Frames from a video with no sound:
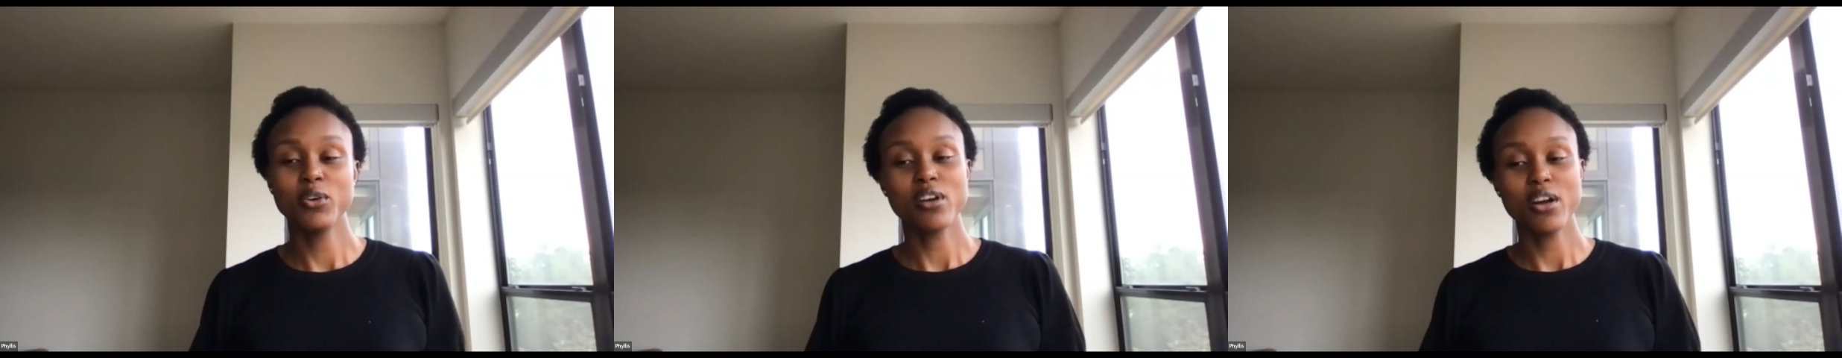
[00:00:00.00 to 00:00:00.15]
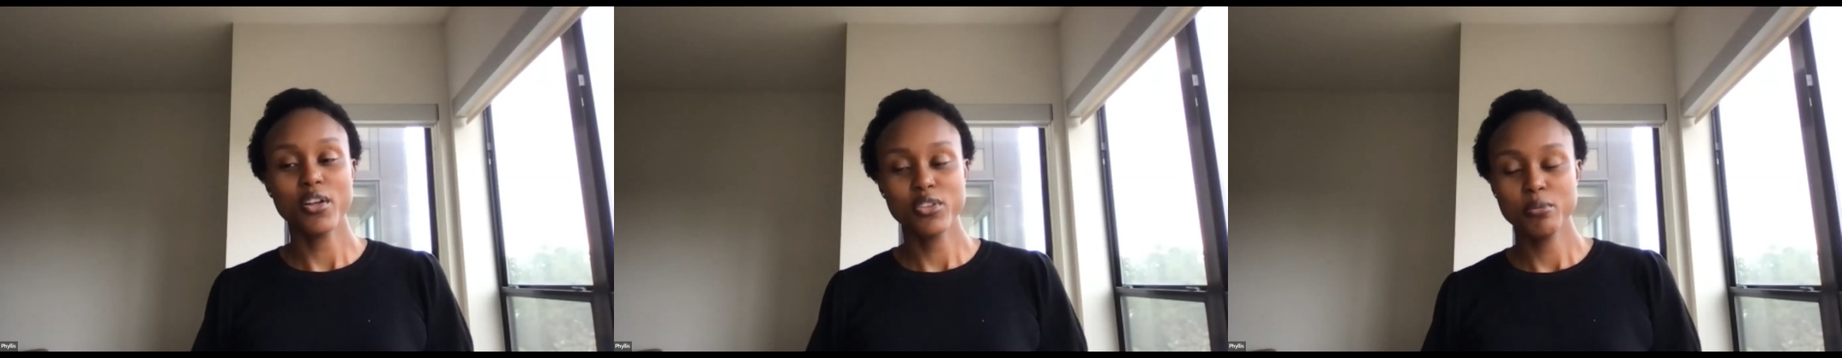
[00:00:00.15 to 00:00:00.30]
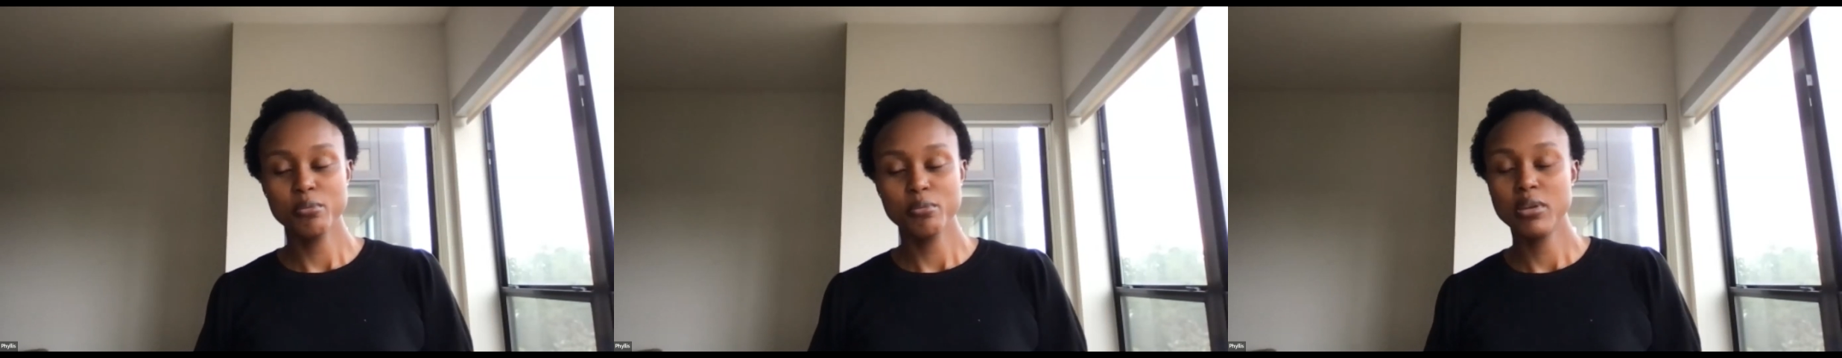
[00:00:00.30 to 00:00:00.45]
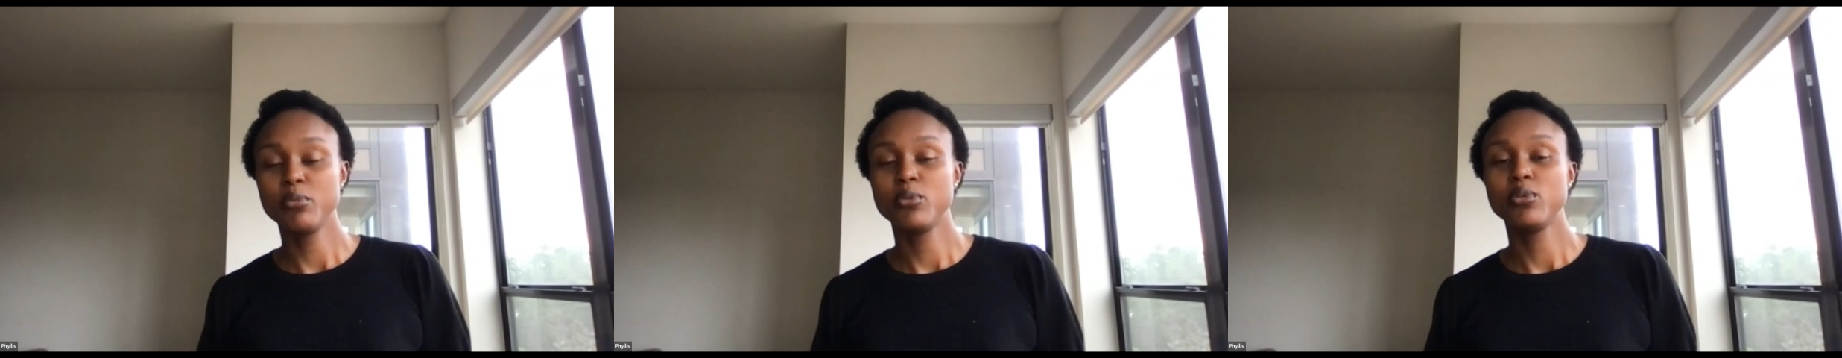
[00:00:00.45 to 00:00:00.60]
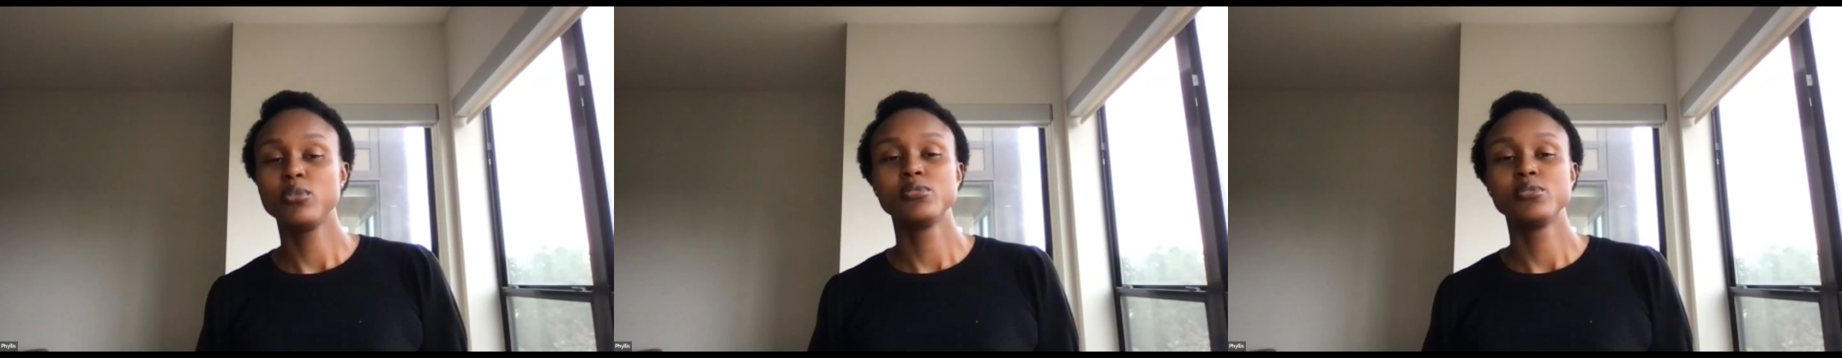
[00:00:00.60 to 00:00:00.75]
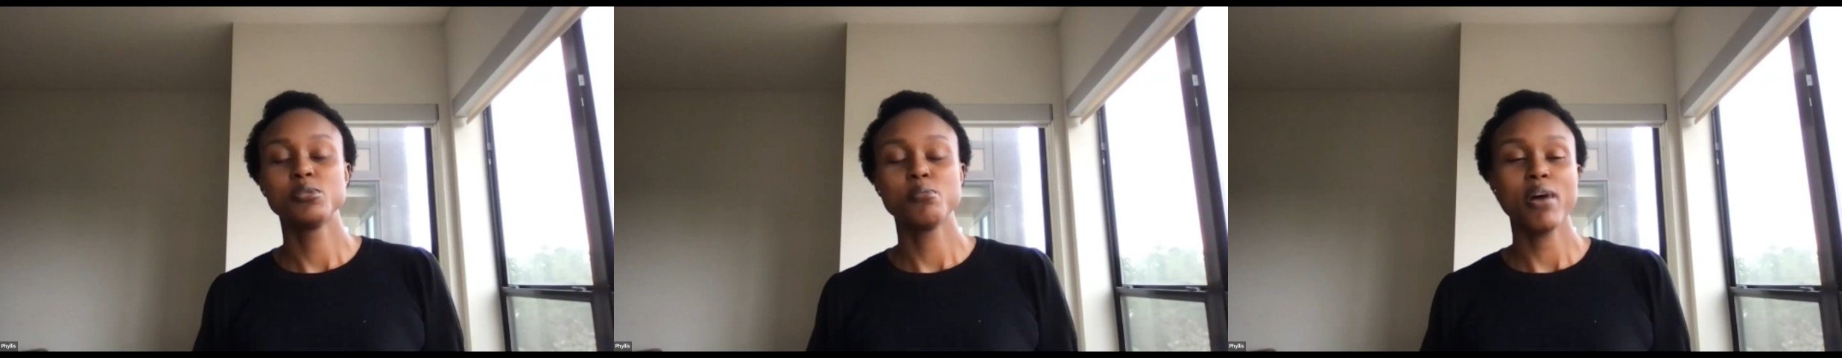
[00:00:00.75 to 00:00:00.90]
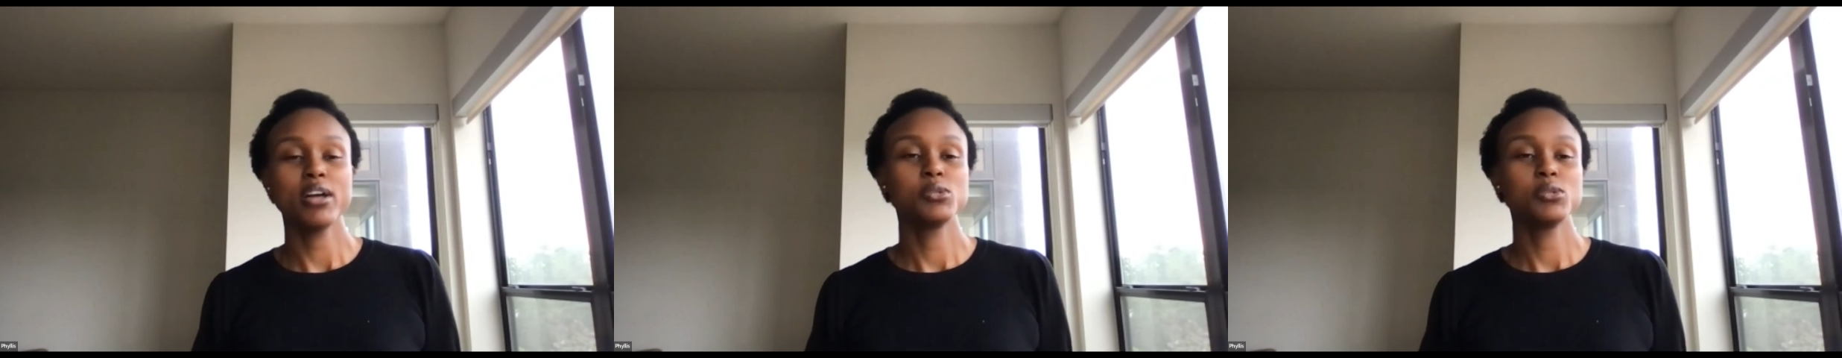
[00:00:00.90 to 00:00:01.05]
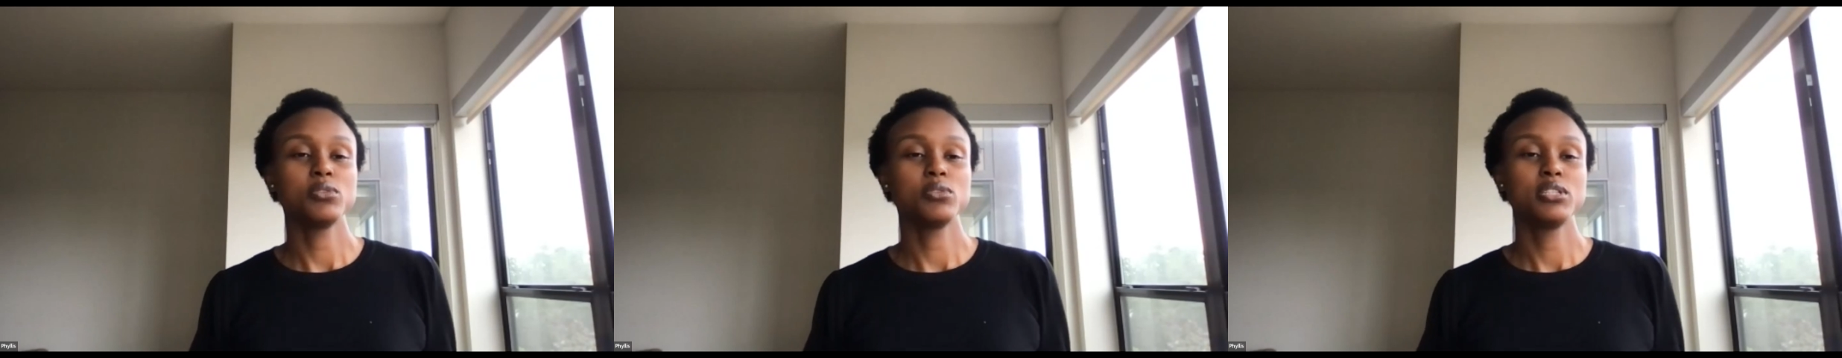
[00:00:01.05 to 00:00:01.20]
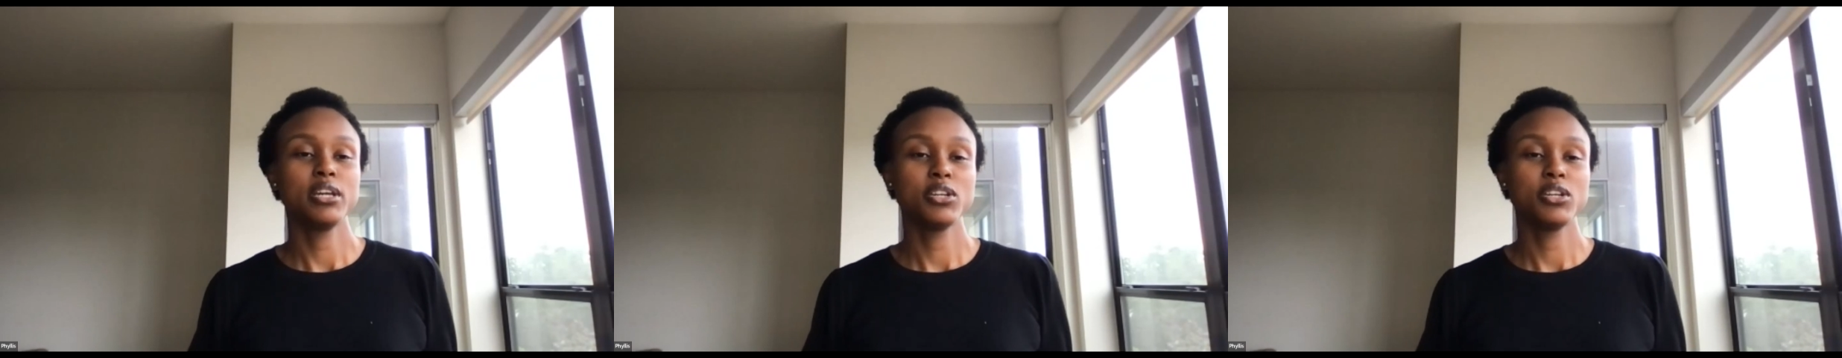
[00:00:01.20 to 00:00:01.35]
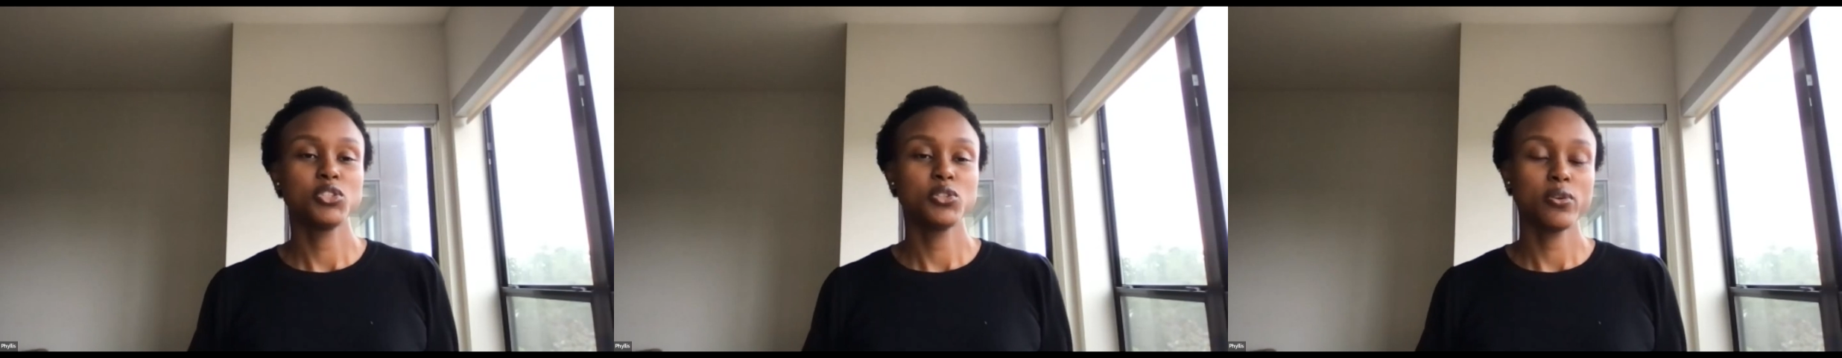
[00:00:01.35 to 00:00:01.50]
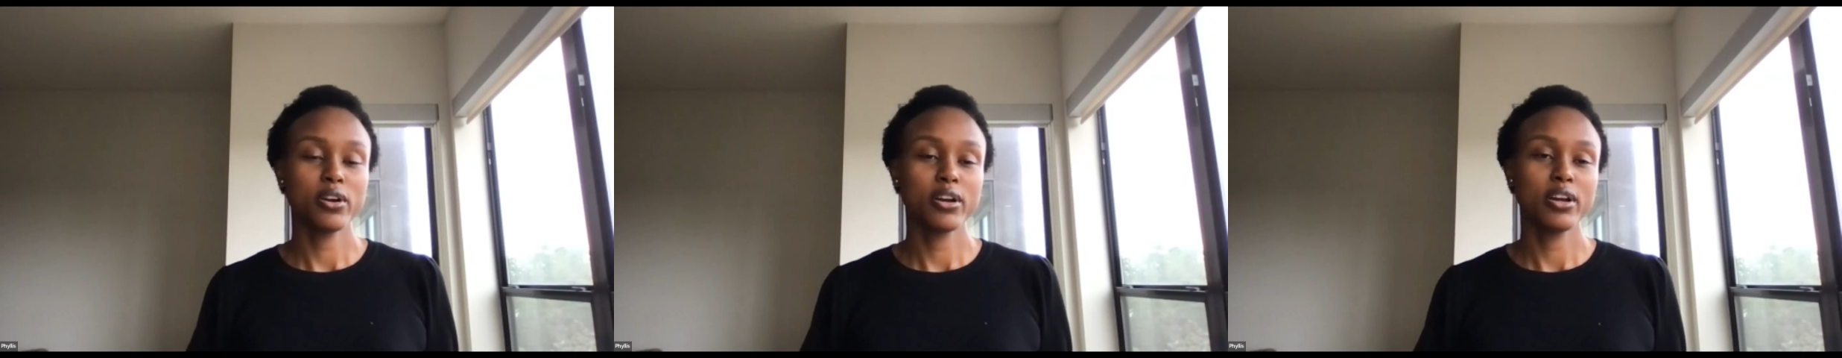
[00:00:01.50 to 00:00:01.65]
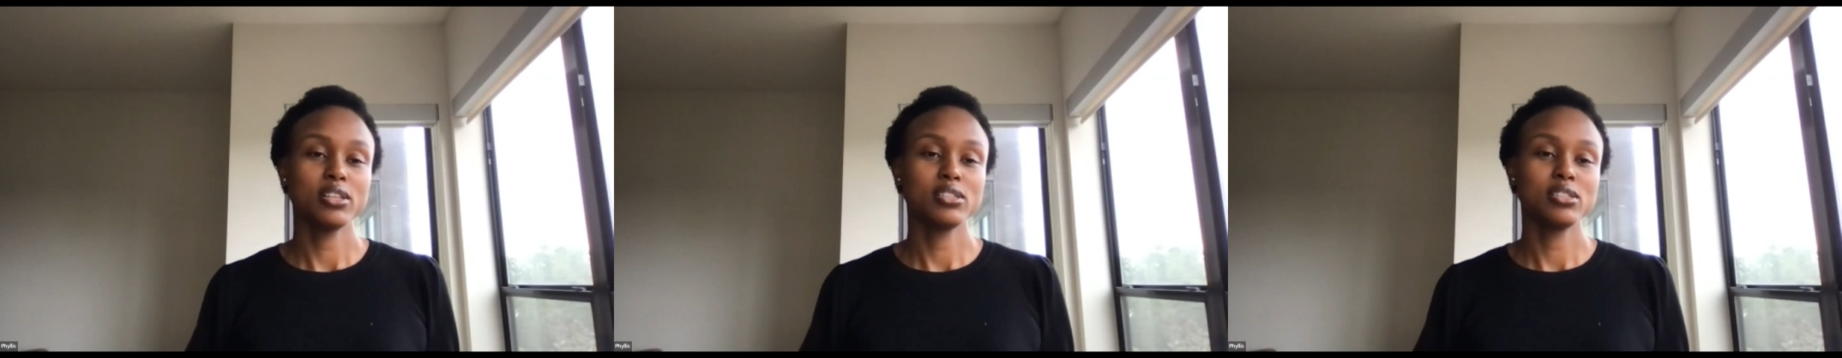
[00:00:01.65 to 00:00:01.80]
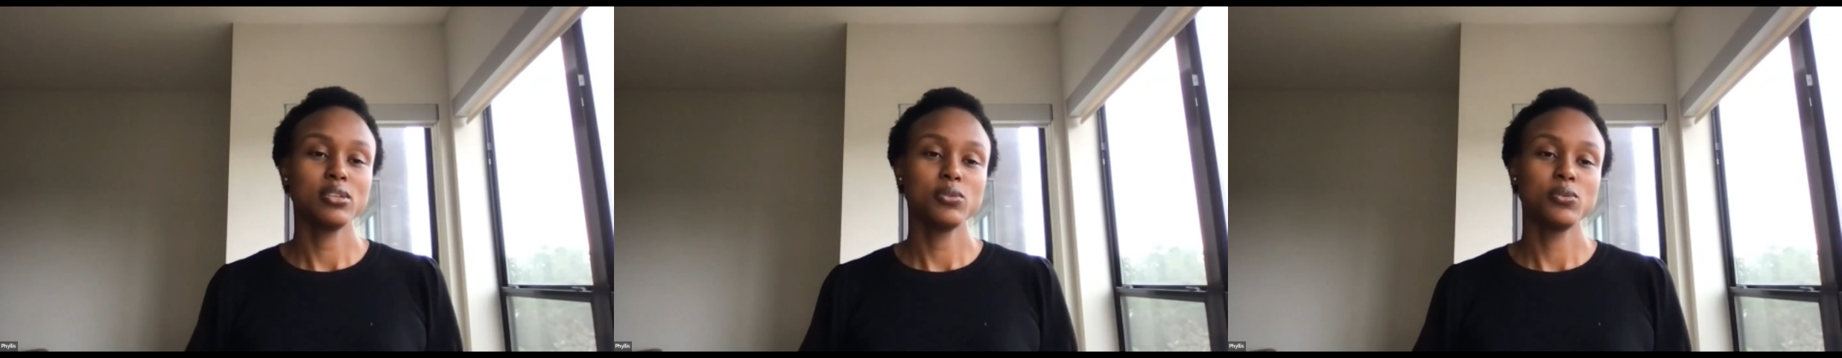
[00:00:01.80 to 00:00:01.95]
or other people's minds will take
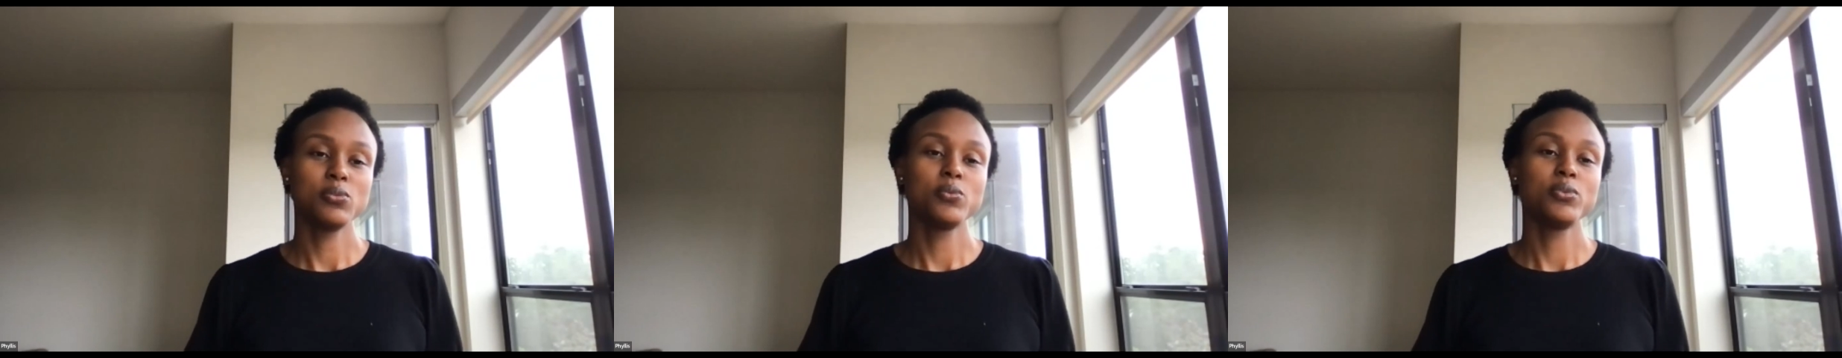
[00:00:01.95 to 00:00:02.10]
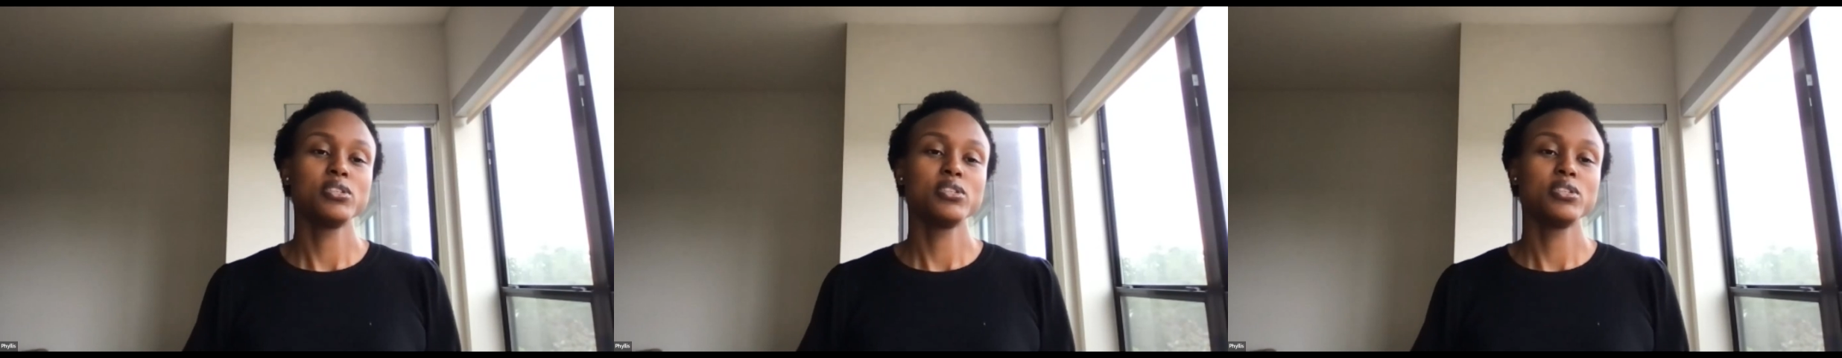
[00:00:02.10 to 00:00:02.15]
shortcuts and